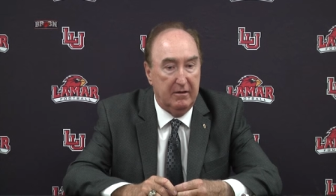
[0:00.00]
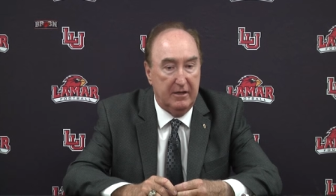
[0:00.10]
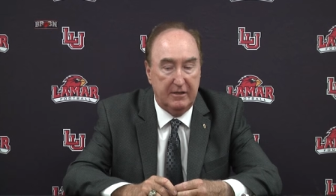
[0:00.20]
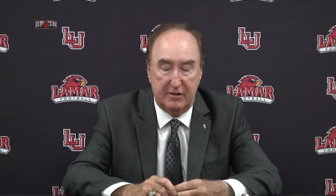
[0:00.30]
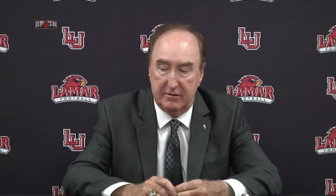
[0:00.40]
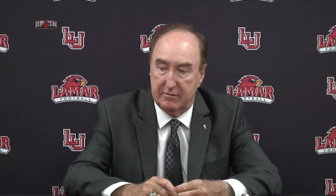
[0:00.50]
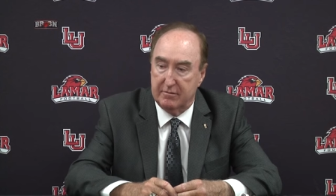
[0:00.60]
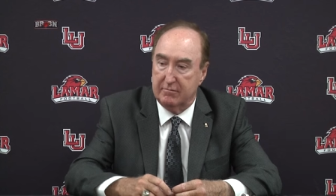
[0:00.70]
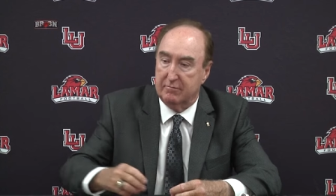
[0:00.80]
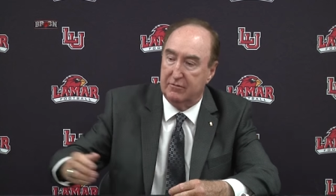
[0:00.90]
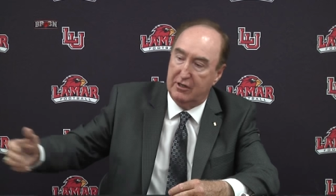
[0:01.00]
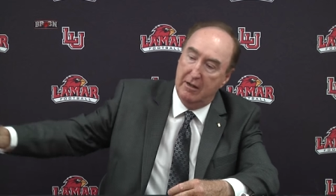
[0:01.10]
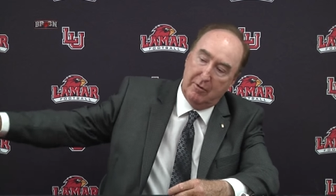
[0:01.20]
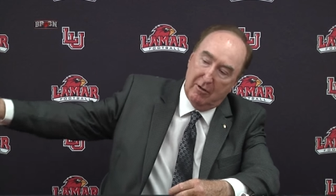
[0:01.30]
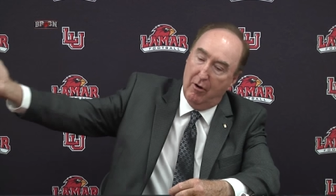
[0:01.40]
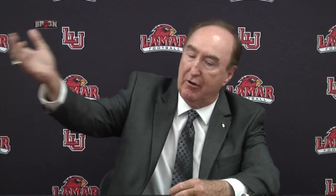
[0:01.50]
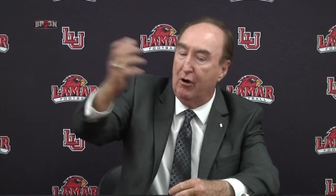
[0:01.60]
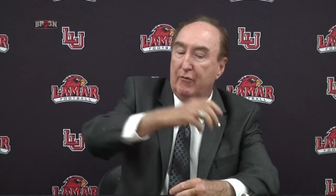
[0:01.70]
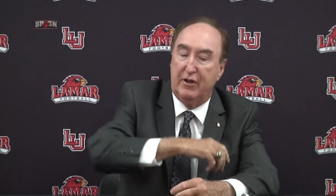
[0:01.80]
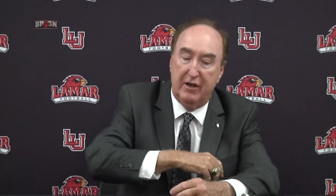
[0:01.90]
he says, Jim, come on
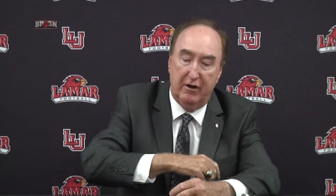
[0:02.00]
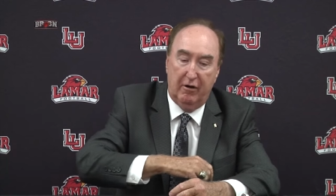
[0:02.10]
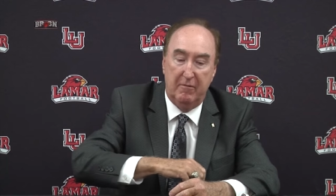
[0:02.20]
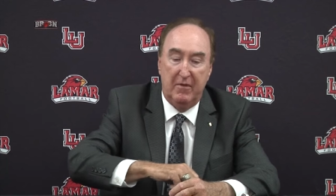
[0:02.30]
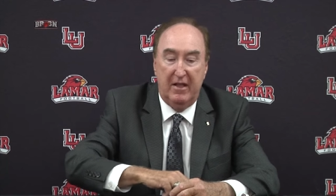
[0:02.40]
over here.